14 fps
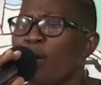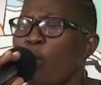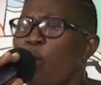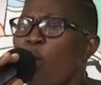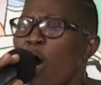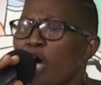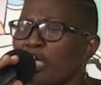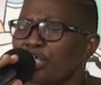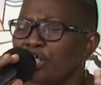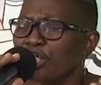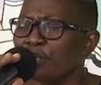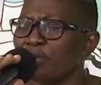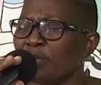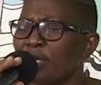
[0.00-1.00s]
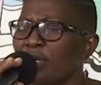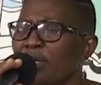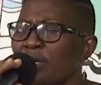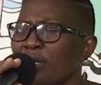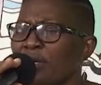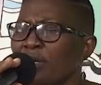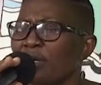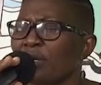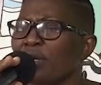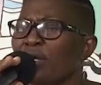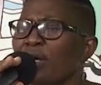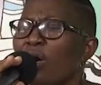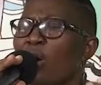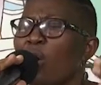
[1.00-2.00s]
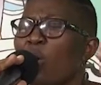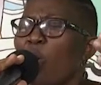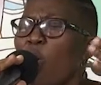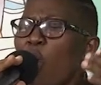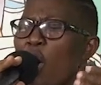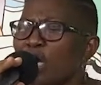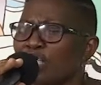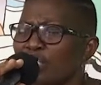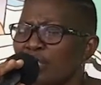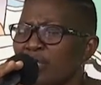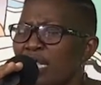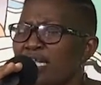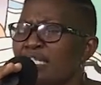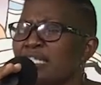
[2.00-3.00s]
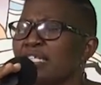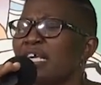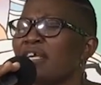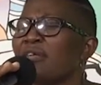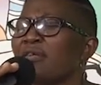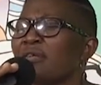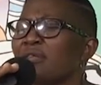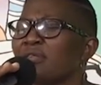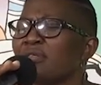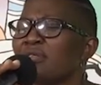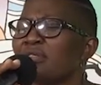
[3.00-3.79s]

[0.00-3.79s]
Wash me. Wash the sin